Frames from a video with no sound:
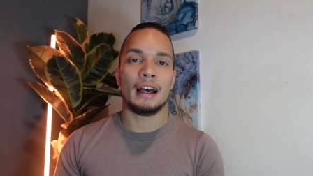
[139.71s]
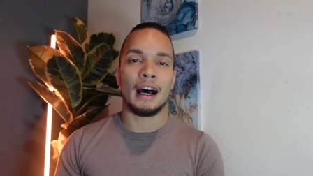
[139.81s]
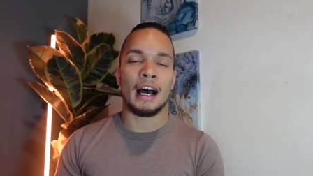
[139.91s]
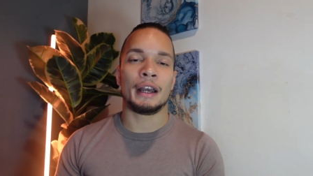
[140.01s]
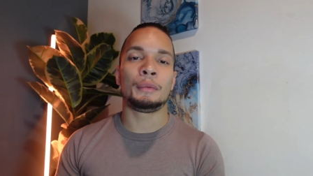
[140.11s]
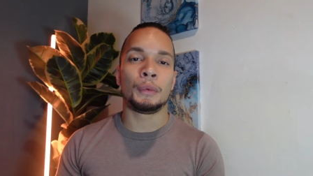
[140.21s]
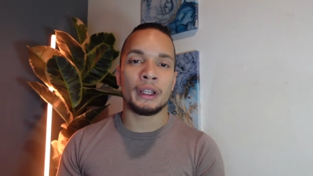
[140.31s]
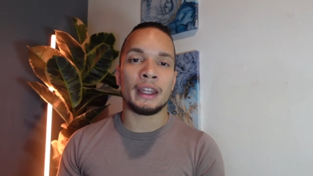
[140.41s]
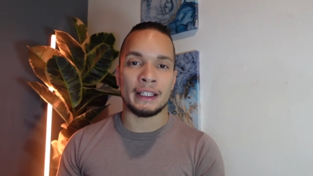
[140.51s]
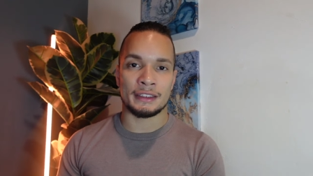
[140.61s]
I
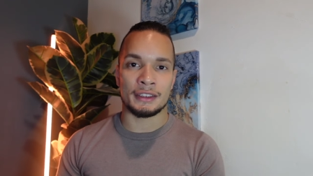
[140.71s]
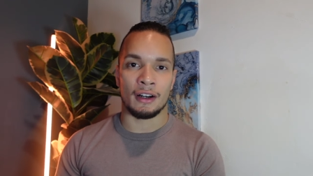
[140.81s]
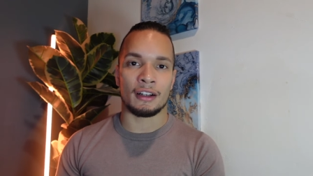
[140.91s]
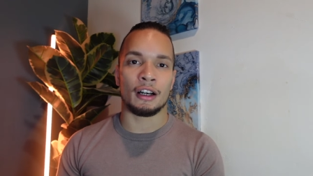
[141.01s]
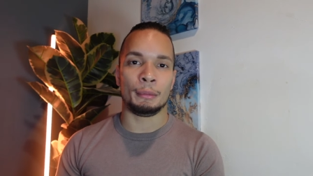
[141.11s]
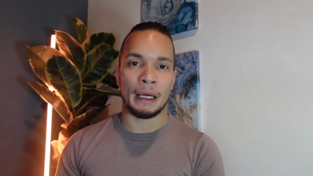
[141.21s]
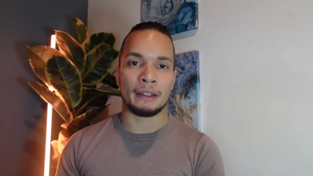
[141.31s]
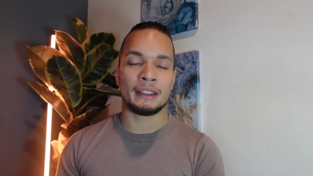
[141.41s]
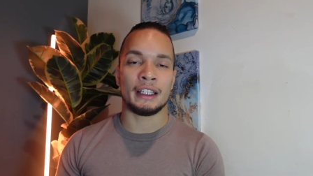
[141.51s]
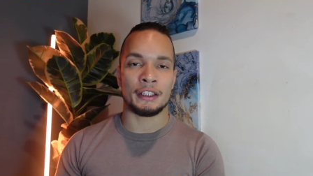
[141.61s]
would like to talk
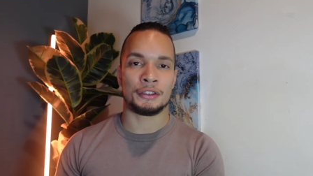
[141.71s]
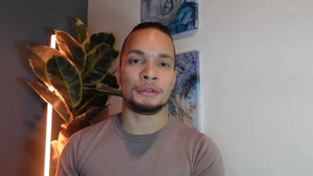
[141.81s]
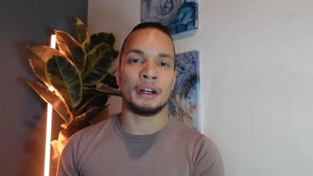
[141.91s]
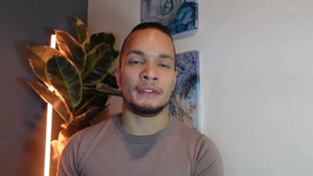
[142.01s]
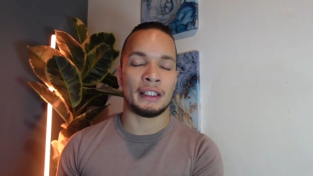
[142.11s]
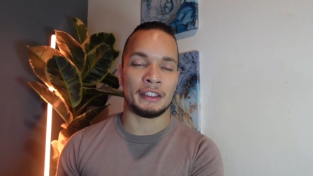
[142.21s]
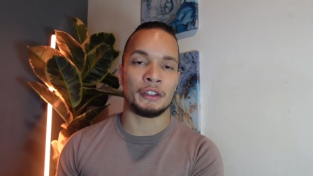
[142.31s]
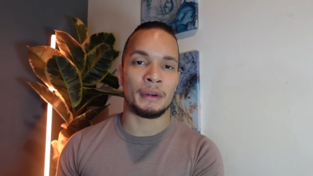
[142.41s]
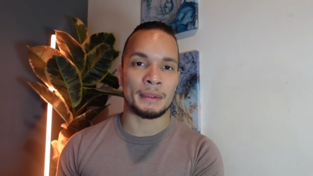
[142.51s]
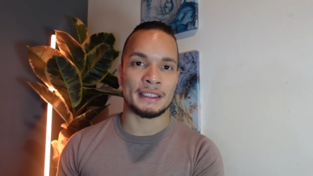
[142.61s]
about the issue of Latino
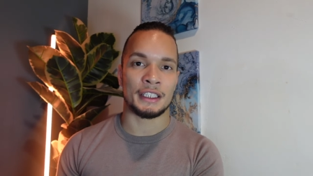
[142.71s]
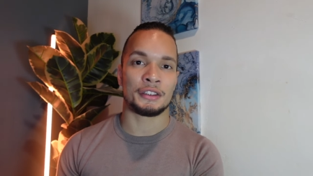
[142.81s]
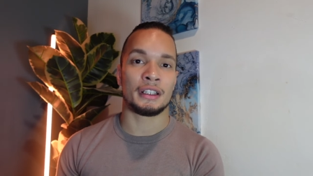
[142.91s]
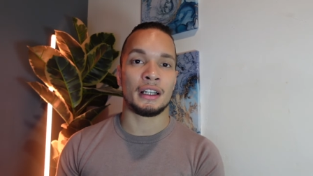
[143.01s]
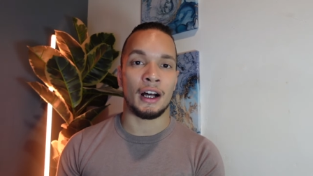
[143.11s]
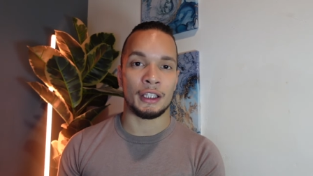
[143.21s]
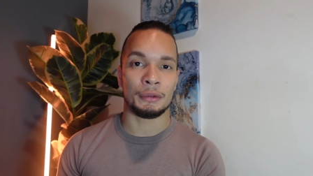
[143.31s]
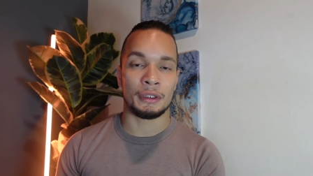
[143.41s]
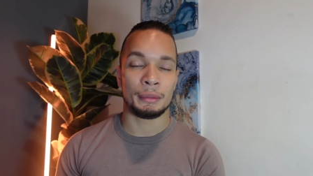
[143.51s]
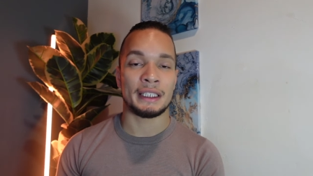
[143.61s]
representation in
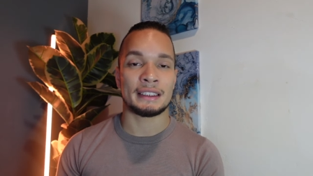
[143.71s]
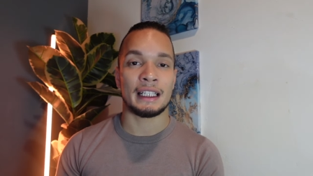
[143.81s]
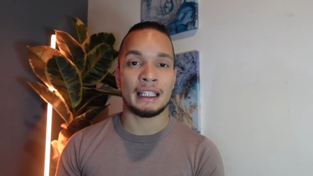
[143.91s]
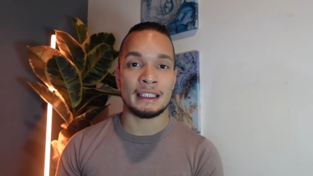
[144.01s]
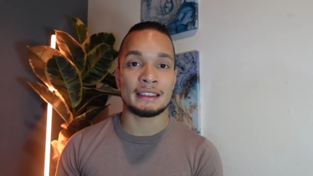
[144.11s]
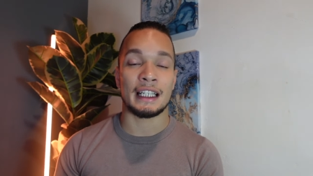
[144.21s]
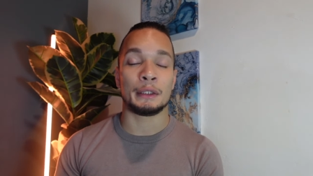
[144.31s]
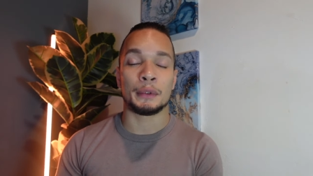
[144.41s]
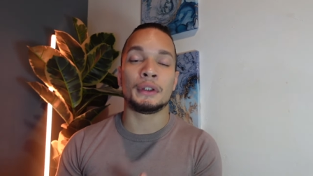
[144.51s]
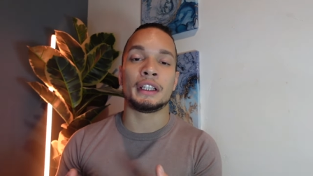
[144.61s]
Hollywood because it is a
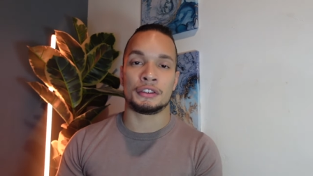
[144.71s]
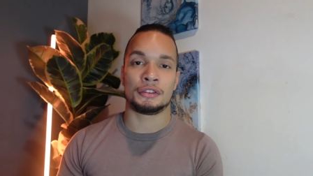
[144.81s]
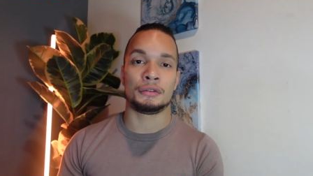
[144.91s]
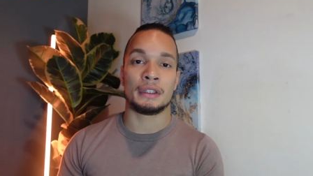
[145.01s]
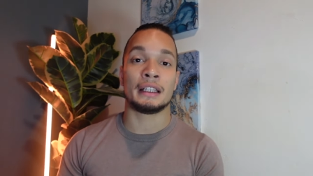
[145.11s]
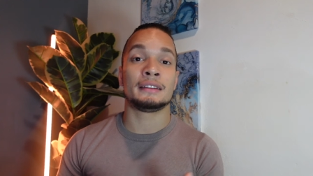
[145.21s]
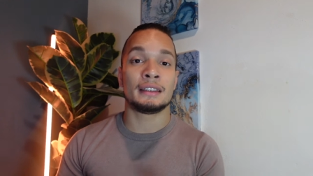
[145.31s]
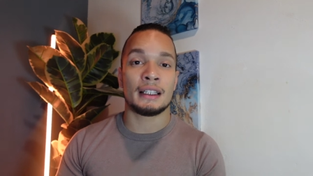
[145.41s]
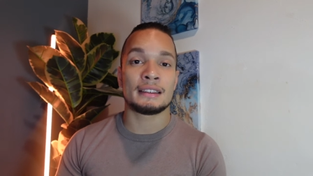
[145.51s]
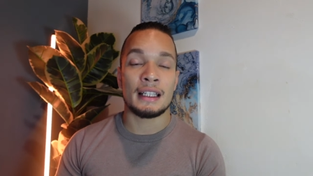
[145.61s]
real issue that
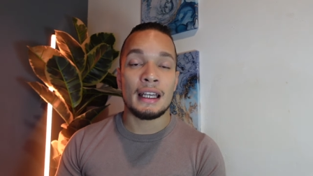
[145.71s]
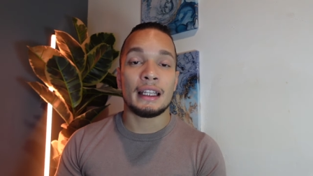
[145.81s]
does